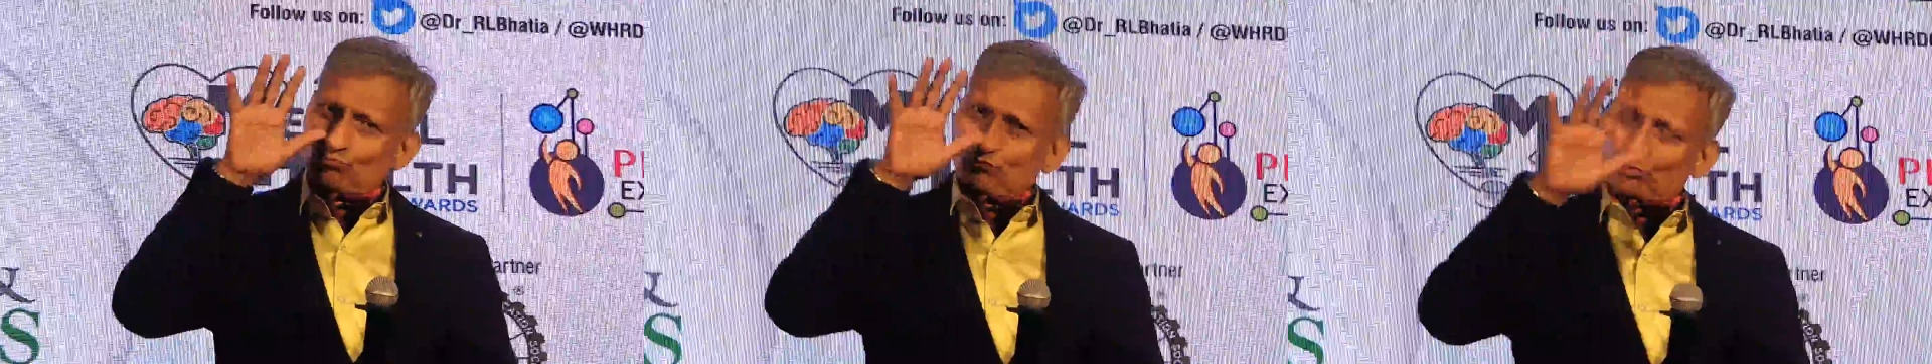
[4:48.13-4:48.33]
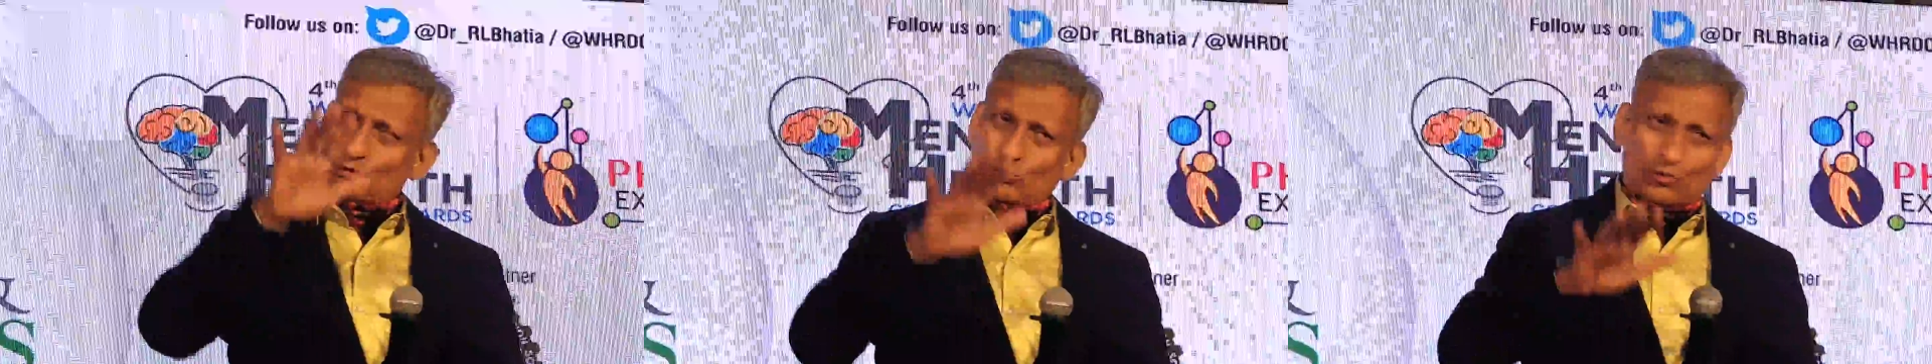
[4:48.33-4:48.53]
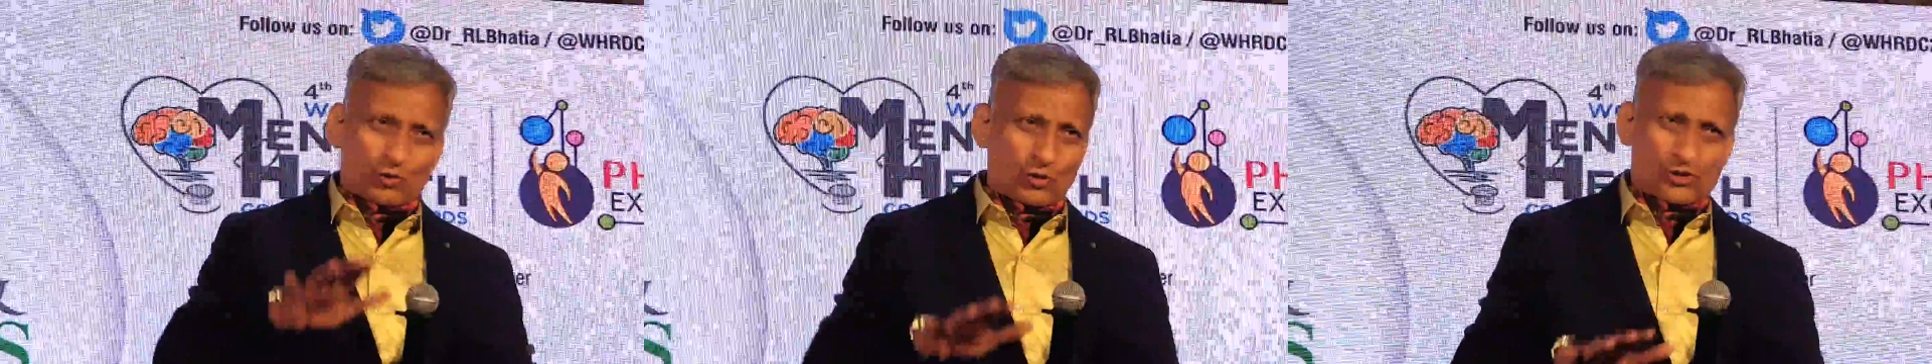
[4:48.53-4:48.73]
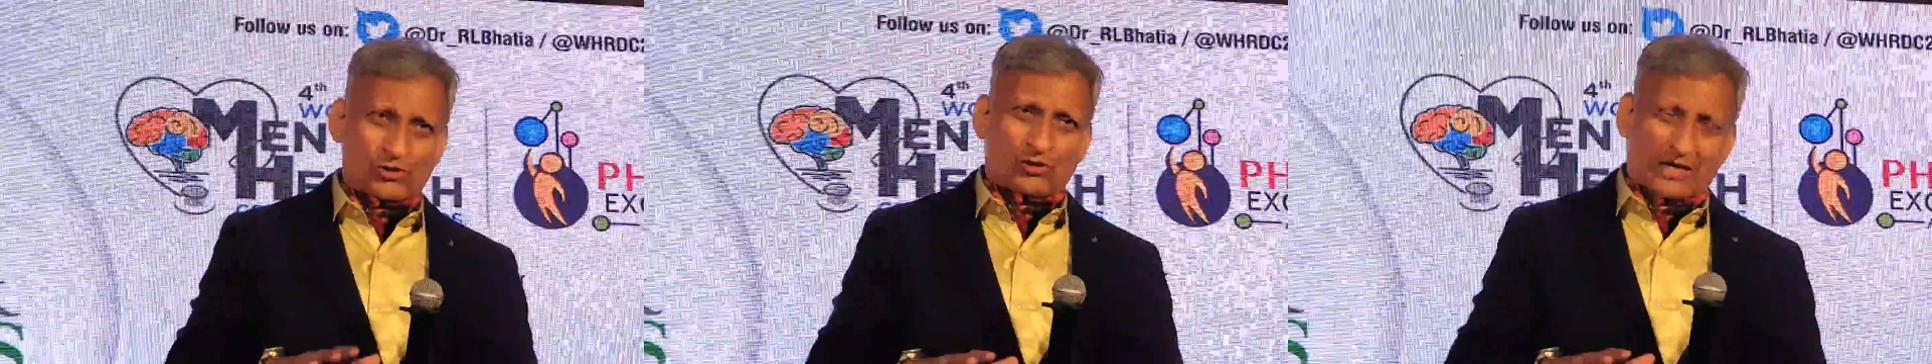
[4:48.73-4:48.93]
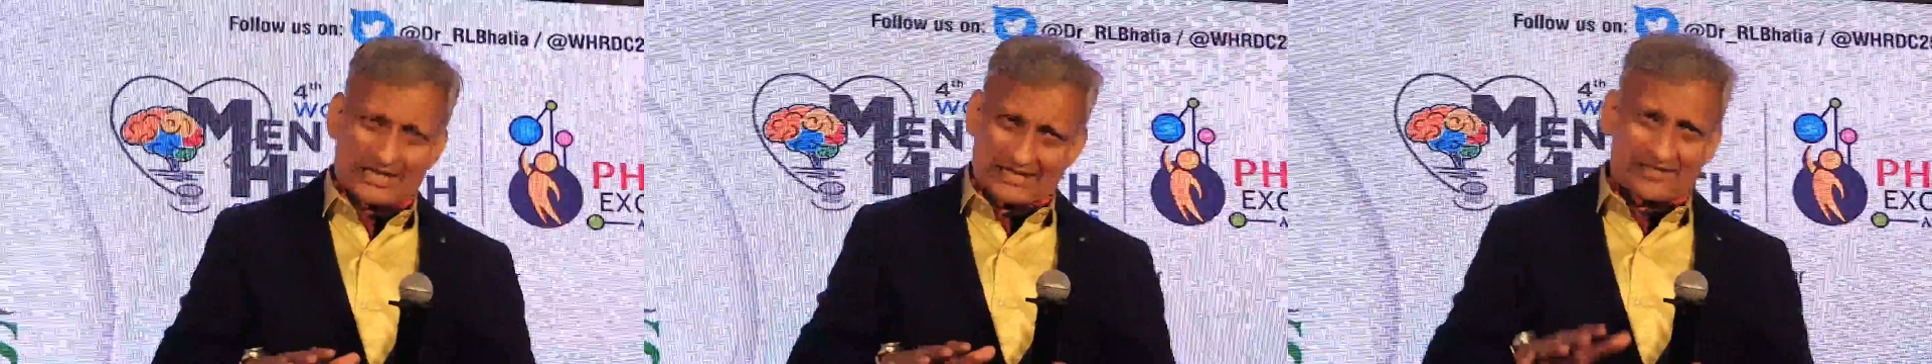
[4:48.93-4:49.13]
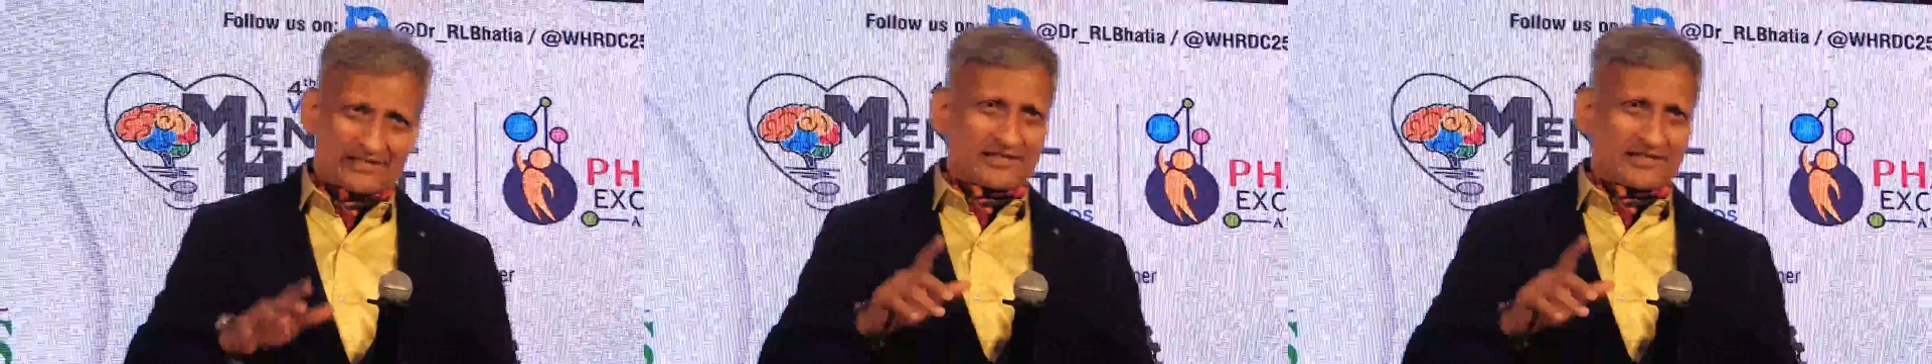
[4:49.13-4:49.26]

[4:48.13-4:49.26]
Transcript: you close your eyes.